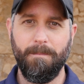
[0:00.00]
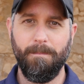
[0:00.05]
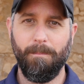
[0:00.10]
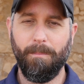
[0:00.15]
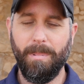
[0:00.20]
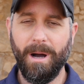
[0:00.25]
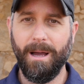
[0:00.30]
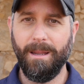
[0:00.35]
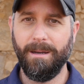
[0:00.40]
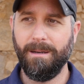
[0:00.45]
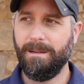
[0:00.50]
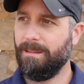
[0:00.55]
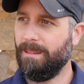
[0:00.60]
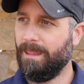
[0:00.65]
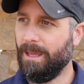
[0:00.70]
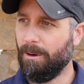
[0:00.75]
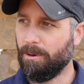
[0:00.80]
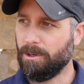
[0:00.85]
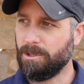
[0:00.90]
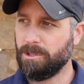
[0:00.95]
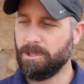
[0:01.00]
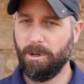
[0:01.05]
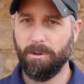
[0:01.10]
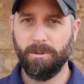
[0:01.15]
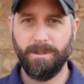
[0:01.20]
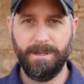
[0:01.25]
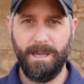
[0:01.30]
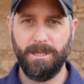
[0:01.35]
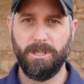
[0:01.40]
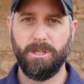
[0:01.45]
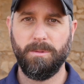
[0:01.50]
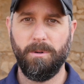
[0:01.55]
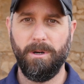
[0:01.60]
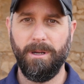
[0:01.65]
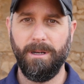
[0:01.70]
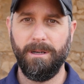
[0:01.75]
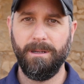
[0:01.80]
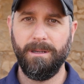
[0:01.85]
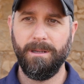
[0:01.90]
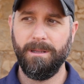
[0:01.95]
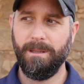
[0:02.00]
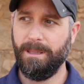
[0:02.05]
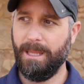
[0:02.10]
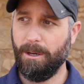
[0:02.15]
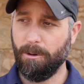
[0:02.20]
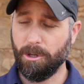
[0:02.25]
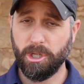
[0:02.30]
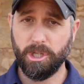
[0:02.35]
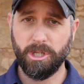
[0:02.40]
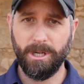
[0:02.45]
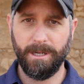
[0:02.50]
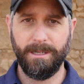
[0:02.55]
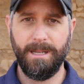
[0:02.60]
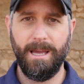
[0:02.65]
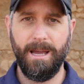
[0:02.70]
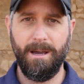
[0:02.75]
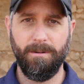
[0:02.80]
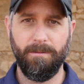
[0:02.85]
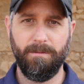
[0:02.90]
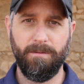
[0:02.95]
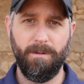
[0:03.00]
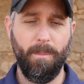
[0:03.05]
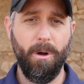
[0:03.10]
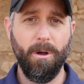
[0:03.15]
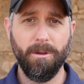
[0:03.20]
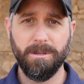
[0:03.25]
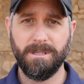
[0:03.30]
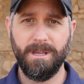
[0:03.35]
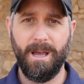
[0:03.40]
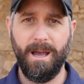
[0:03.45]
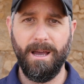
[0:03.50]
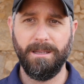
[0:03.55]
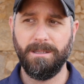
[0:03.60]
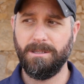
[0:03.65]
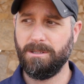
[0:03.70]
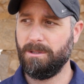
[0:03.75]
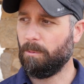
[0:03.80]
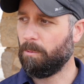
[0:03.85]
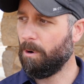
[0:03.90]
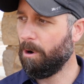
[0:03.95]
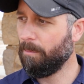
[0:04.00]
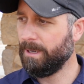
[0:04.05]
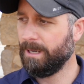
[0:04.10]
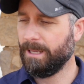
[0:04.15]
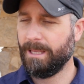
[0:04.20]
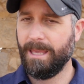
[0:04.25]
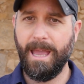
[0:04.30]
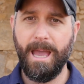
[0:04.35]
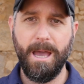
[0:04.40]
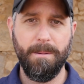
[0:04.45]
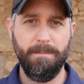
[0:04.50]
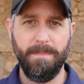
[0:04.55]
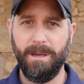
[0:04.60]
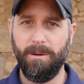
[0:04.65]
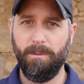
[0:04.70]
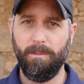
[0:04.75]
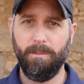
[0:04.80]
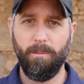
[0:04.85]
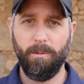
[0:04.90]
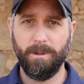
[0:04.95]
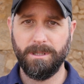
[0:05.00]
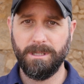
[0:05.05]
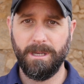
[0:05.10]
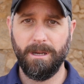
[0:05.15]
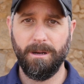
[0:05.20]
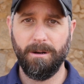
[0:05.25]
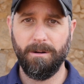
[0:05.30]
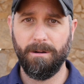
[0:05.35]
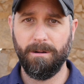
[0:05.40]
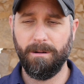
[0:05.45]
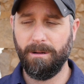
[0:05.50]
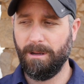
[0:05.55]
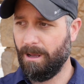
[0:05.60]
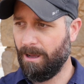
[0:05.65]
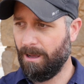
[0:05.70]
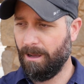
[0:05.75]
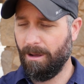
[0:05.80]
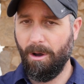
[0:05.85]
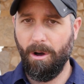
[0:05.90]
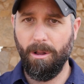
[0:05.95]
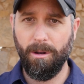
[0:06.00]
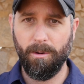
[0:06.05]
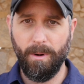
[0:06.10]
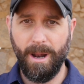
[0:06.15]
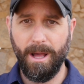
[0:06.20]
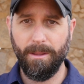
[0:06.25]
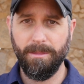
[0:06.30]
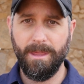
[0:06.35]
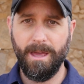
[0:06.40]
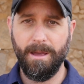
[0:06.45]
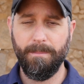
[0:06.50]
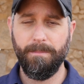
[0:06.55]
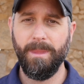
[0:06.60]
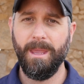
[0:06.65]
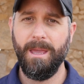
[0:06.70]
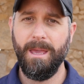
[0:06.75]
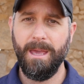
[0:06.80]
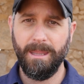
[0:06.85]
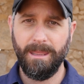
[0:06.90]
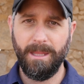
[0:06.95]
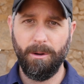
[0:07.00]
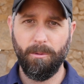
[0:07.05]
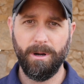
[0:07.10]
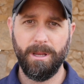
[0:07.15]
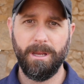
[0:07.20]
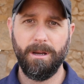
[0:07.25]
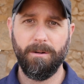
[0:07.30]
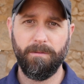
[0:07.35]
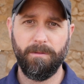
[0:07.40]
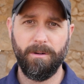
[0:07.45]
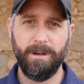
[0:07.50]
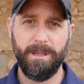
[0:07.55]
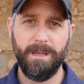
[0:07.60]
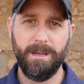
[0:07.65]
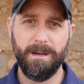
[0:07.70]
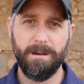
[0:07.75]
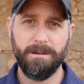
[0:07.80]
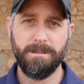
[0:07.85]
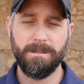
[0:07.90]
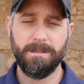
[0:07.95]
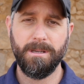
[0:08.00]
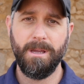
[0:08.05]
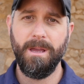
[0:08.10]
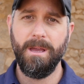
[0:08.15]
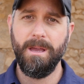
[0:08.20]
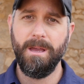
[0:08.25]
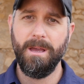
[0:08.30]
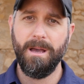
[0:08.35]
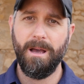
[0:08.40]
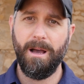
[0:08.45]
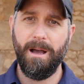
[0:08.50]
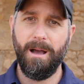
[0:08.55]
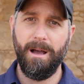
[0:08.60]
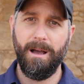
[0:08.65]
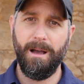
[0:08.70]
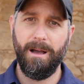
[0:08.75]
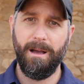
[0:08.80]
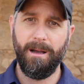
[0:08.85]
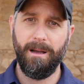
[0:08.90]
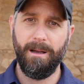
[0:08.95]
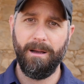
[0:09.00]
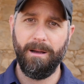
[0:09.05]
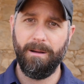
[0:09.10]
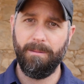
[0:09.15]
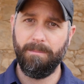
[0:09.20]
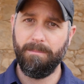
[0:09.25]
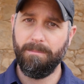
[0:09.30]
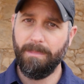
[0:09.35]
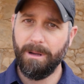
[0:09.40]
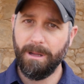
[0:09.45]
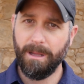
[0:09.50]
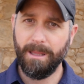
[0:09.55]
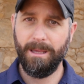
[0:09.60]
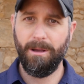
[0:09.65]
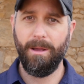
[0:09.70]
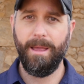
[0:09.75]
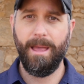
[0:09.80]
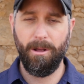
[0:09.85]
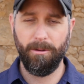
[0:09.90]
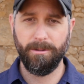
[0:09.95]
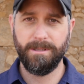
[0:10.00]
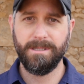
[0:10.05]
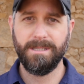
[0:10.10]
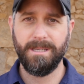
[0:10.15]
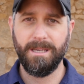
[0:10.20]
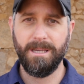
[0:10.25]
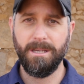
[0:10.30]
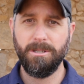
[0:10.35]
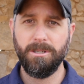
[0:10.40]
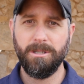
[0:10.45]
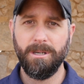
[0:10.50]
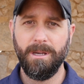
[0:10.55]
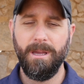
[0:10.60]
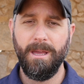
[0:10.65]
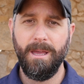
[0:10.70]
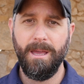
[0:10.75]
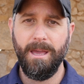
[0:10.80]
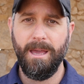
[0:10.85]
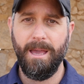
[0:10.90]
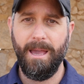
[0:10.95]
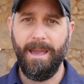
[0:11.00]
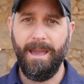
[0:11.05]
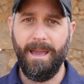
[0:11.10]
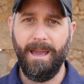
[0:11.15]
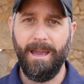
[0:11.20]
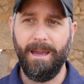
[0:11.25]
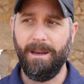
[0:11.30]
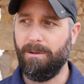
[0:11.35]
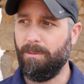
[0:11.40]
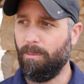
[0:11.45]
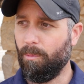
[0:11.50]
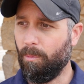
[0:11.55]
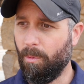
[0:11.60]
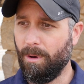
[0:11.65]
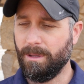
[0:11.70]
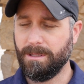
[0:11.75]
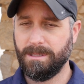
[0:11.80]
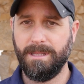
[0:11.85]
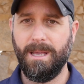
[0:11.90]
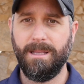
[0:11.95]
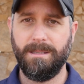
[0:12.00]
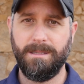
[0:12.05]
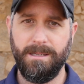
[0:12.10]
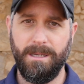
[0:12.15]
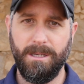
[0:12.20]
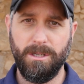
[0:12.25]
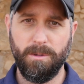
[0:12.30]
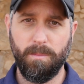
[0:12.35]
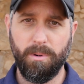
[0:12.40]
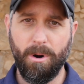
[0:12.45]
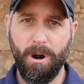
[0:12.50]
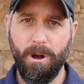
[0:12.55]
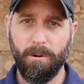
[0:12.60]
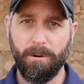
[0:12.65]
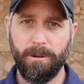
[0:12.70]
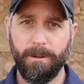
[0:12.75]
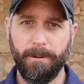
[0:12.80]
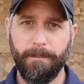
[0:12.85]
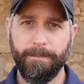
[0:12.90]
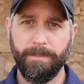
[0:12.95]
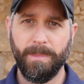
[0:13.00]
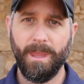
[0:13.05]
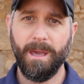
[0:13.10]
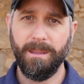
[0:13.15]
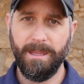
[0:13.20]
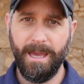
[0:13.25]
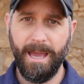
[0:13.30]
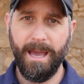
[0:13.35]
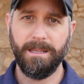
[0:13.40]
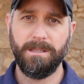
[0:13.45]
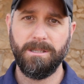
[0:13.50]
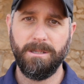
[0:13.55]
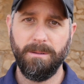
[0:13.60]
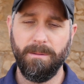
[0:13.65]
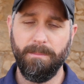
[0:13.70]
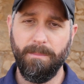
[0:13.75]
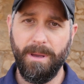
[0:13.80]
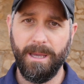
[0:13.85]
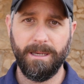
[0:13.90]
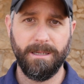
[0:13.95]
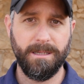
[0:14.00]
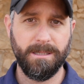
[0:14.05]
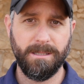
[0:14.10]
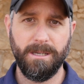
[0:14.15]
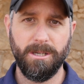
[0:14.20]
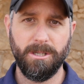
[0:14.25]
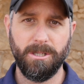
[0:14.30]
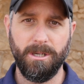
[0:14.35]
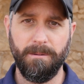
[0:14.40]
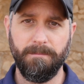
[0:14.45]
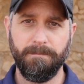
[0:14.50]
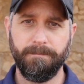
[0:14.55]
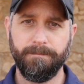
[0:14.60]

But they were so desperate, they were shut down from all sides. The Roman encampment was here all around them. They were here for years, held siege, and once that siege broke, they had to make a decision.